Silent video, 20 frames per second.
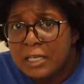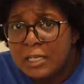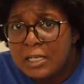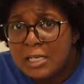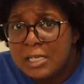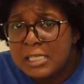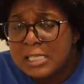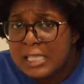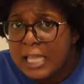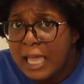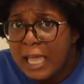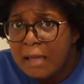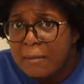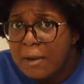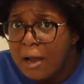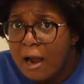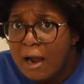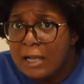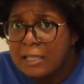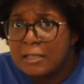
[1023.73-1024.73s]
uh, stabbed
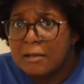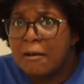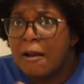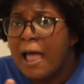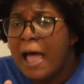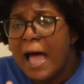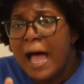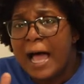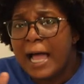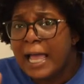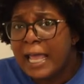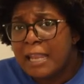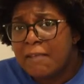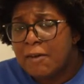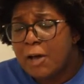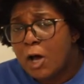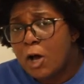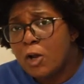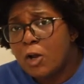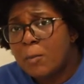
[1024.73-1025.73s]
Arthur, I can't even
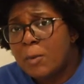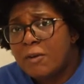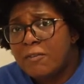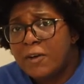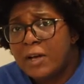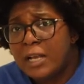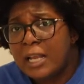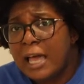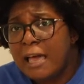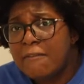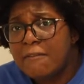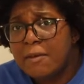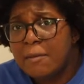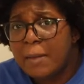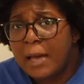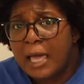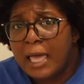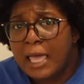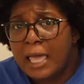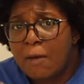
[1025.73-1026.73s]
hold a motherfucking knife in
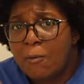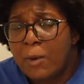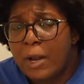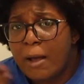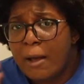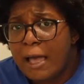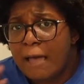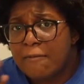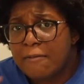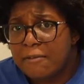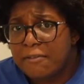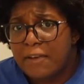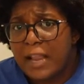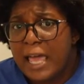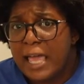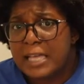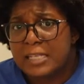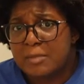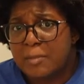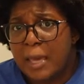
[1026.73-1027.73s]
my hand without having
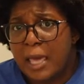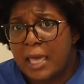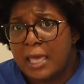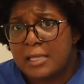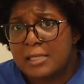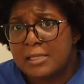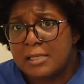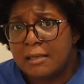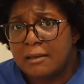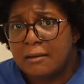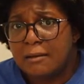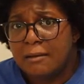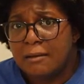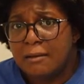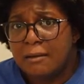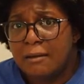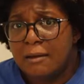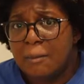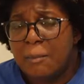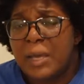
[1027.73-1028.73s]
flashbacks.
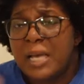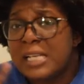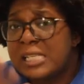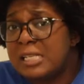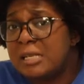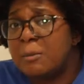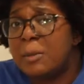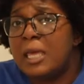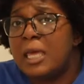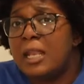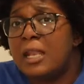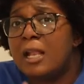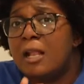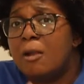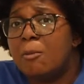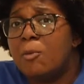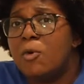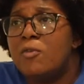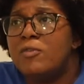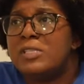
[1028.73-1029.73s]
Because in the beginning of
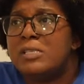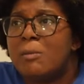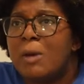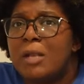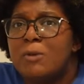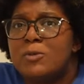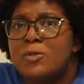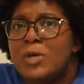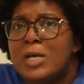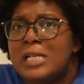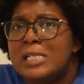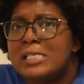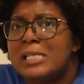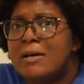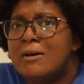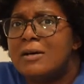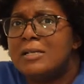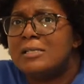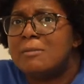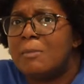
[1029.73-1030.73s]
the movie, somebody was trying to
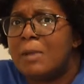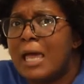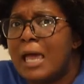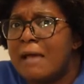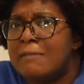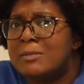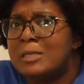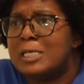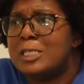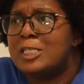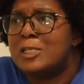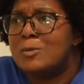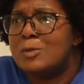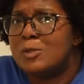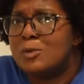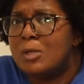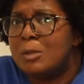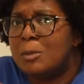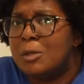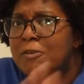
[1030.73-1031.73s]
sell her some knives because she was
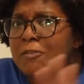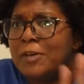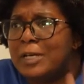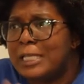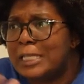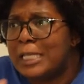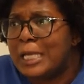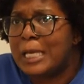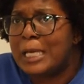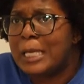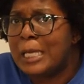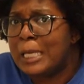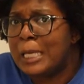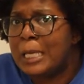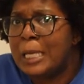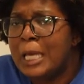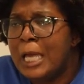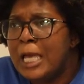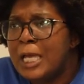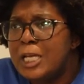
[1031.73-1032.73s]
doing a motherfucking
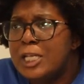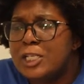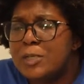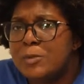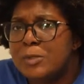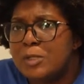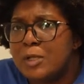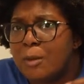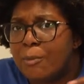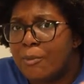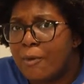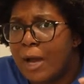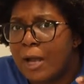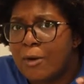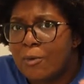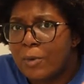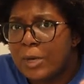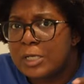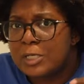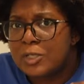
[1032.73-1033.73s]
thing. She was doing a
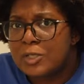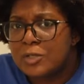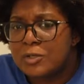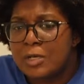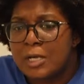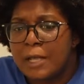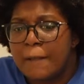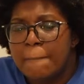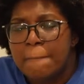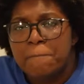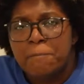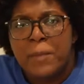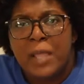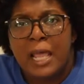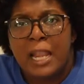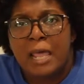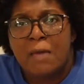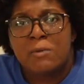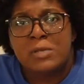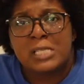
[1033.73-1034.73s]
bridal registry
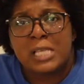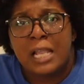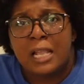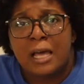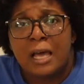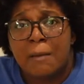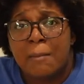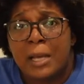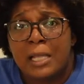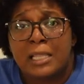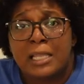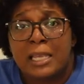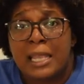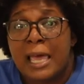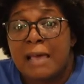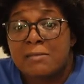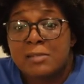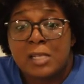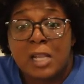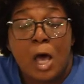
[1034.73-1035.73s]
and they was telling her about the
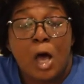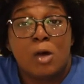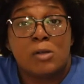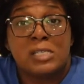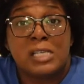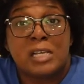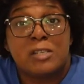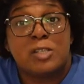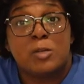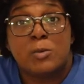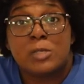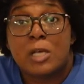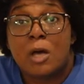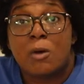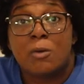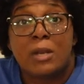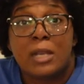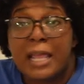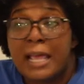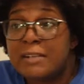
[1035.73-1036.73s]
knives and the whole time she was
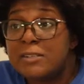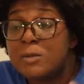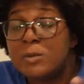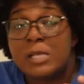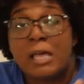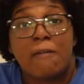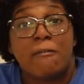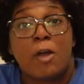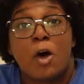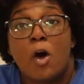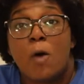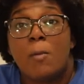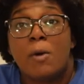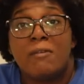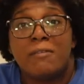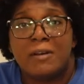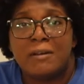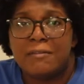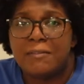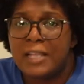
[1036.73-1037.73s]
holding knives. she was having a whole
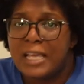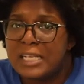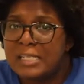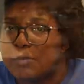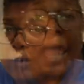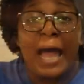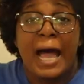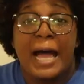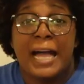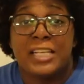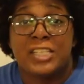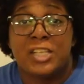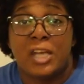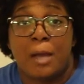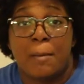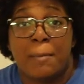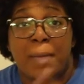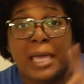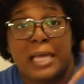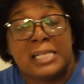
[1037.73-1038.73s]
motherfucking flashback. I
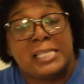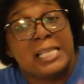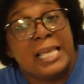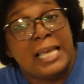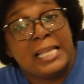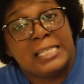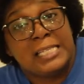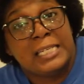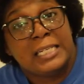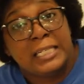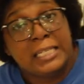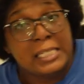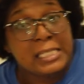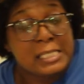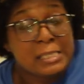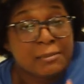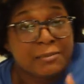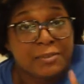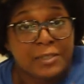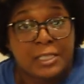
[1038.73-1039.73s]
chime back because I had to delete
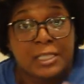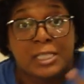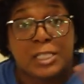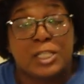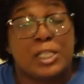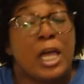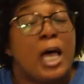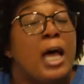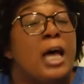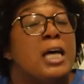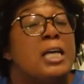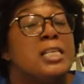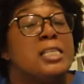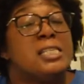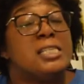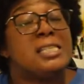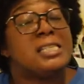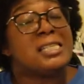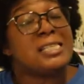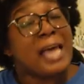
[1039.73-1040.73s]
some footage.
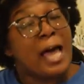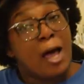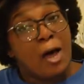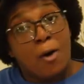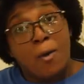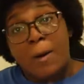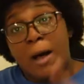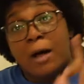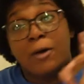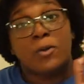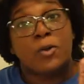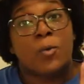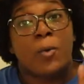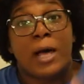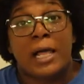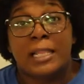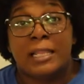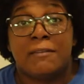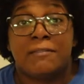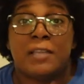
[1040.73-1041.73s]
So, I don't know
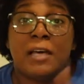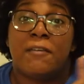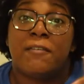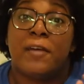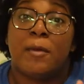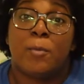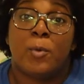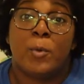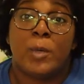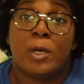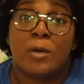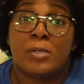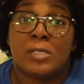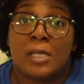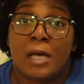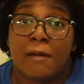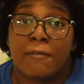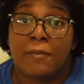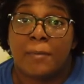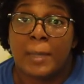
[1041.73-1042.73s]
where I left off at, but we're going to
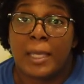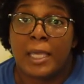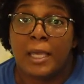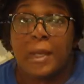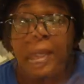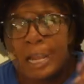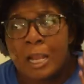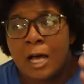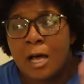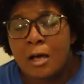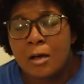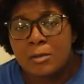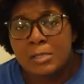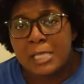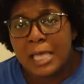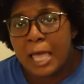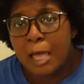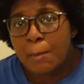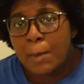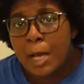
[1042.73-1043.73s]
start from here. Now, the whole
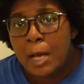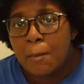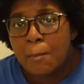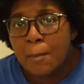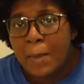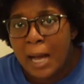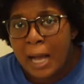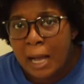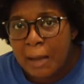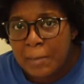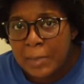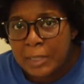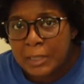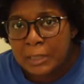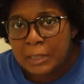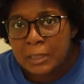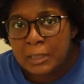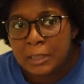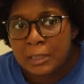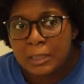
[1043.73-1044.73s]
time her
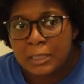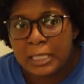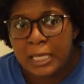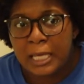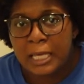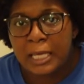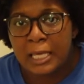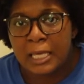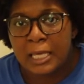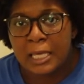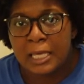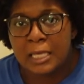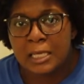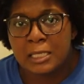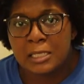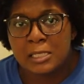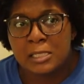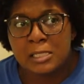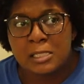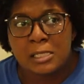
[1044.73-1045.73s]
mama thing
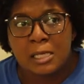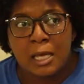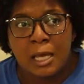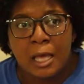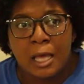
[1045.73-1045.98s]
is,